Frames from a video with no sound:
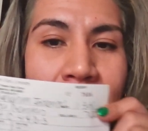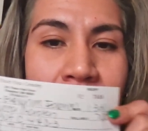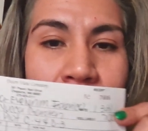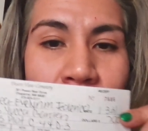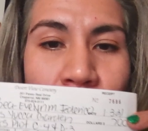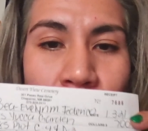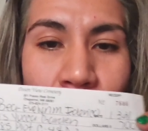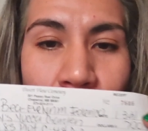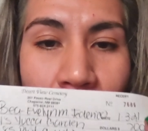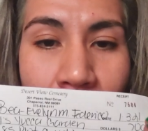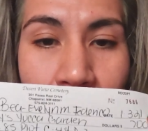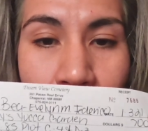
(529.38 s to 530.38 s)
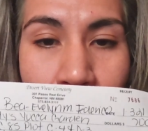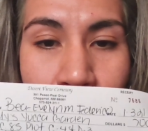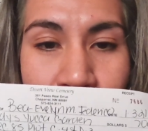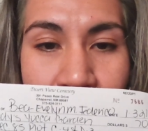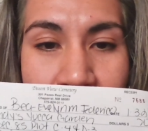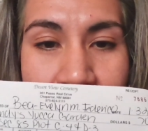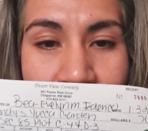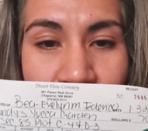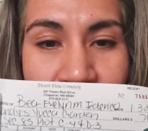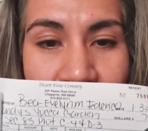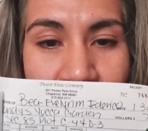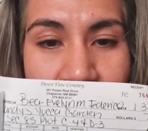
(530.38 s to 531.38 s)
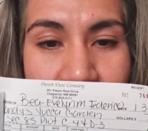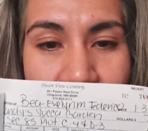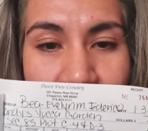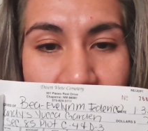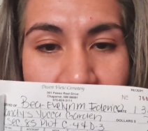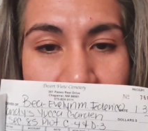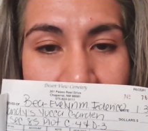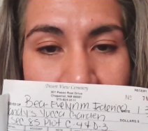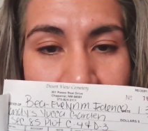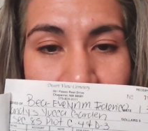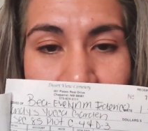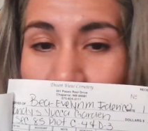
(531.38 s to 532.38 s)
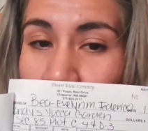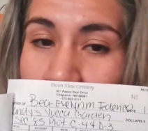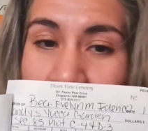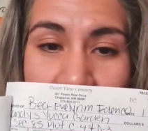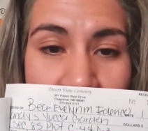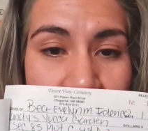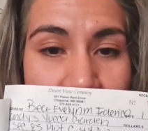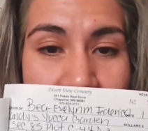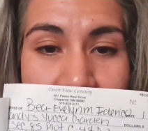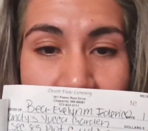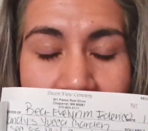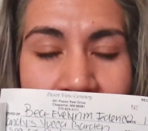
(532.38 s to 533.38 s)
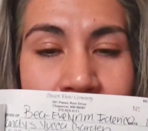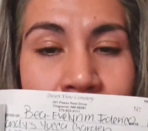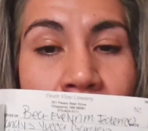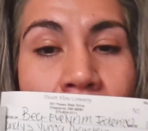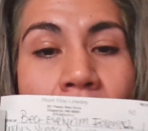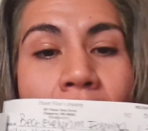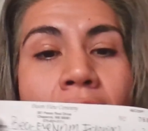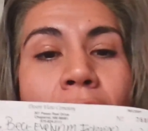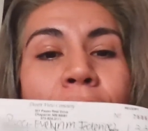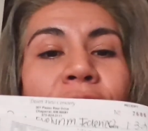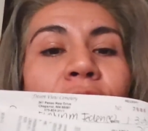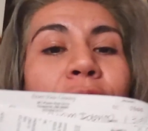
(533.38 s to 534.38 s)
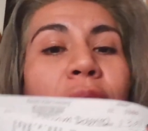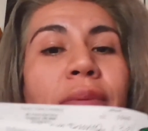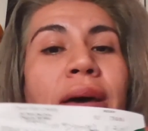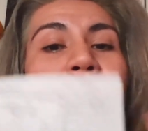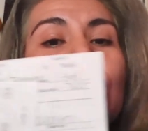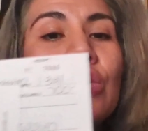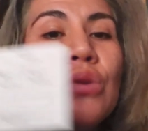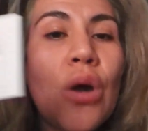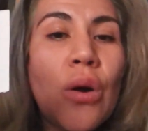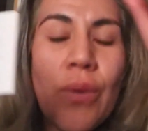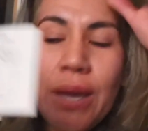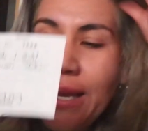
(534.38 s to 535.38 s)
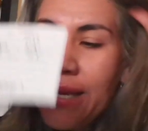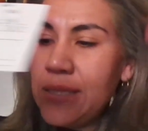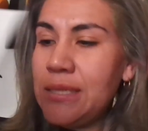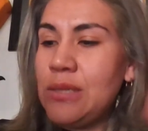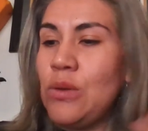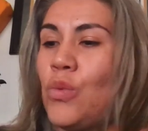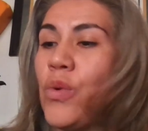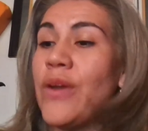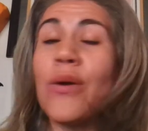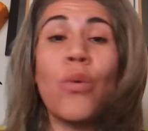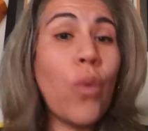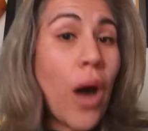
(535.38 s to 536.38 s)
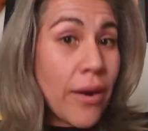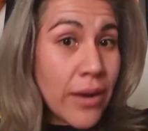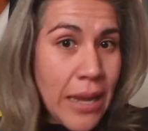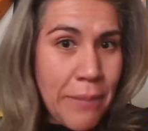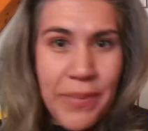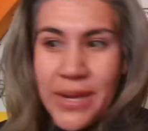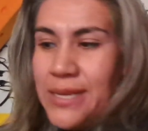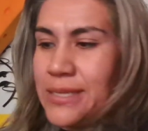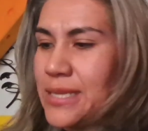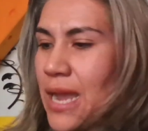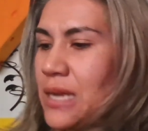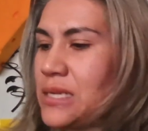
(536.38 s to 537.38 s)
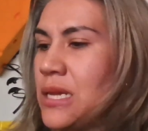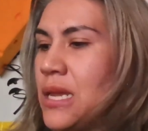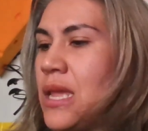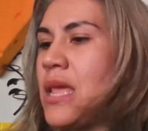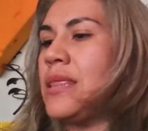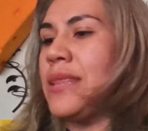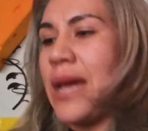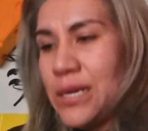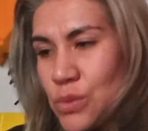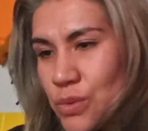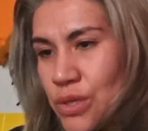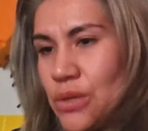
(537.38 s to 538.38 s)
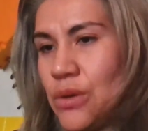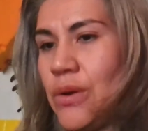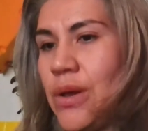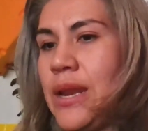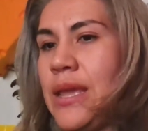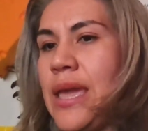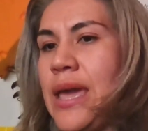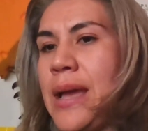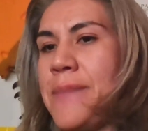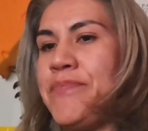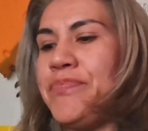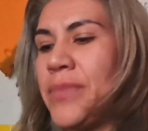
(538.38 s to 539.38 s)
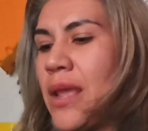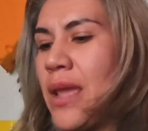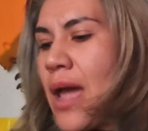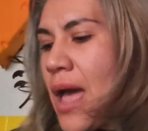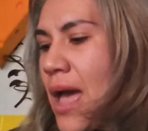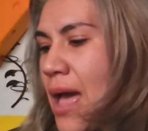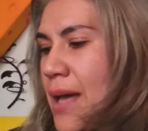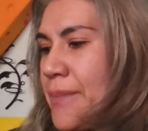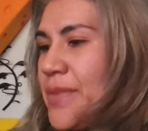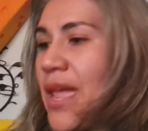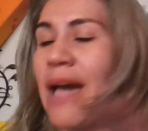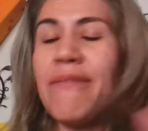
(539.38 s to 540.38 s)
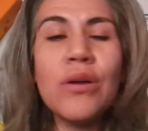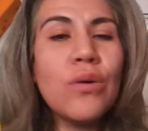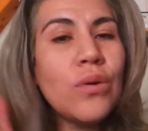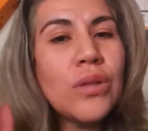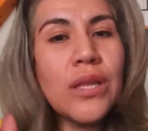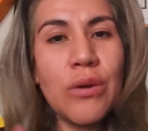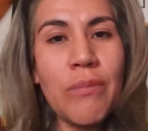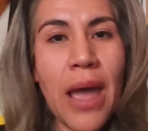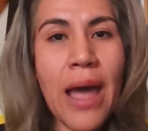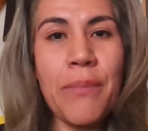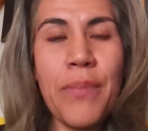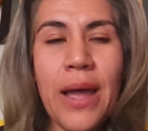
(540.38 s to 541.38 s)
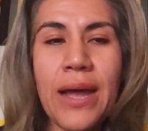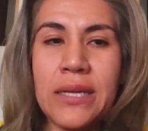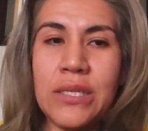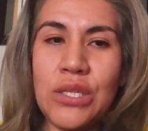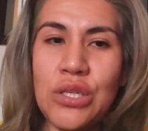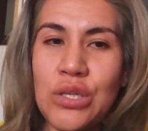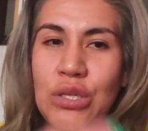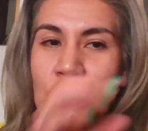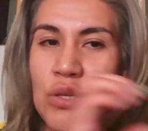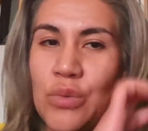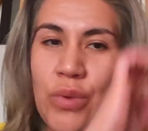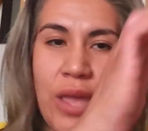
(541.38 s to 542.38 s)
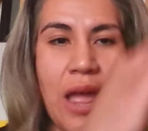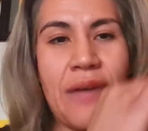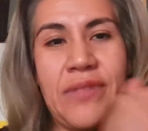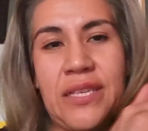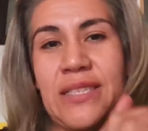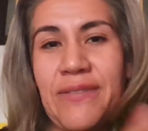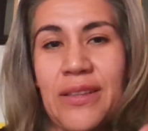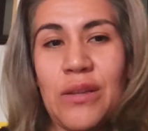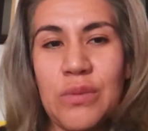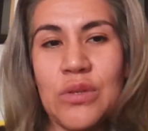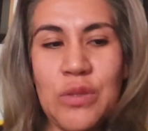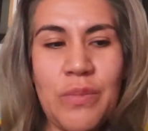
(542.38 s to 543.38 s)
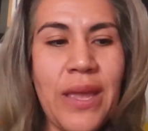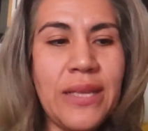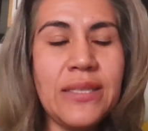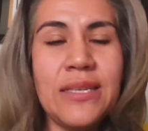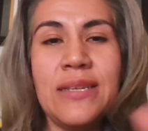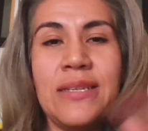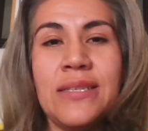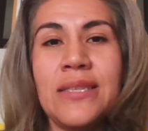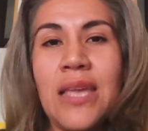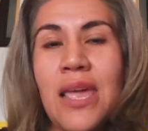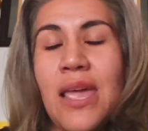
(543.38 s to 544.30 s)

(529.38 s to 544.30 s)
Desert View Cemeteries, their phone number is still the same. For people that don't know, it's where the water company is at. That is where you go ahead and get them. They have a cool little map as to, we have these available spaces.